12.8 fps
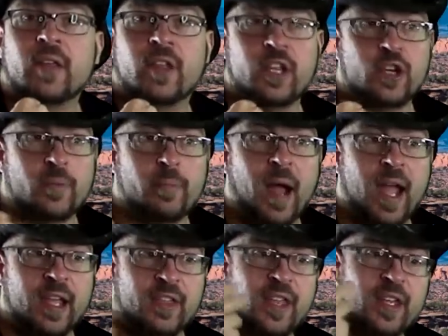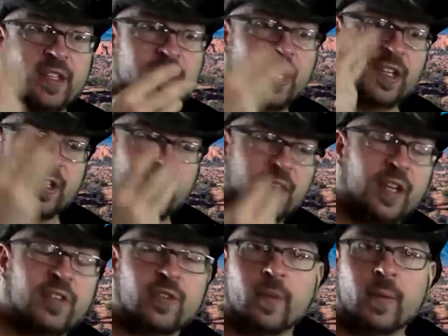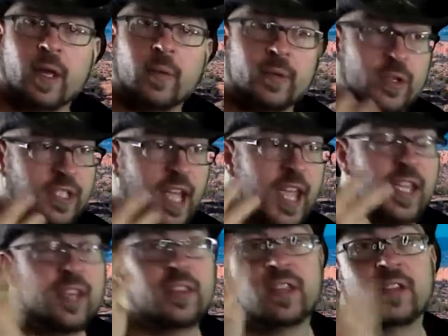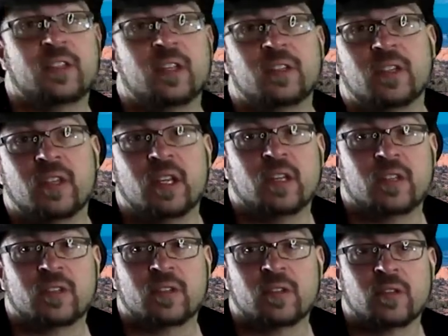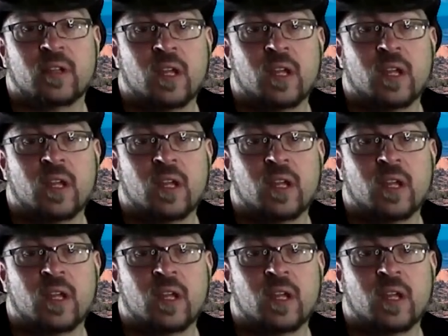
that you're buying this, this, and this from him, you're taking this, this, and this.